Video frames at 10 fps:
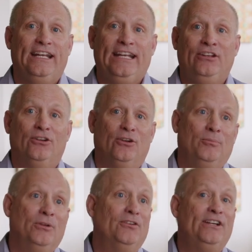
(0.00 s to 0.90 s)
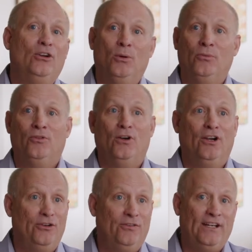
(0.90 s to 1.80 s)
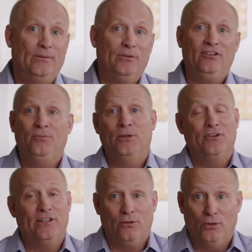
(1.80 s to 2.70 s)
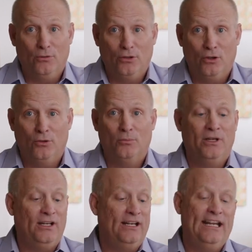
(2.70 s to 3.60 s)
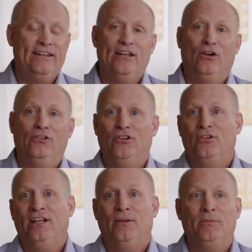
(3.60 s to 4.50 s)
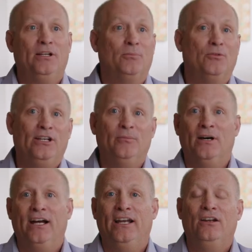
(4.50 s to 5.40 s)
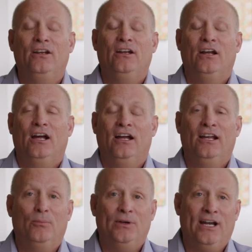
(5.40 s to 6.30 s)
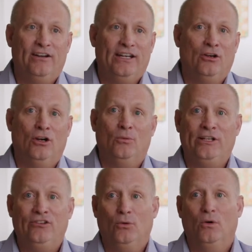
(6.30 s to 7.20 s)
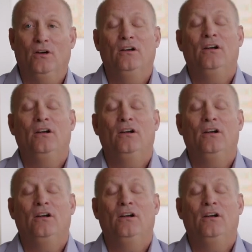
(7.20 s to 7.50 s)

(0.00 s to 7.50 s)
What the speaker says: either building homes for other families, building their own home, and then also that can be completed by helping out in our restore.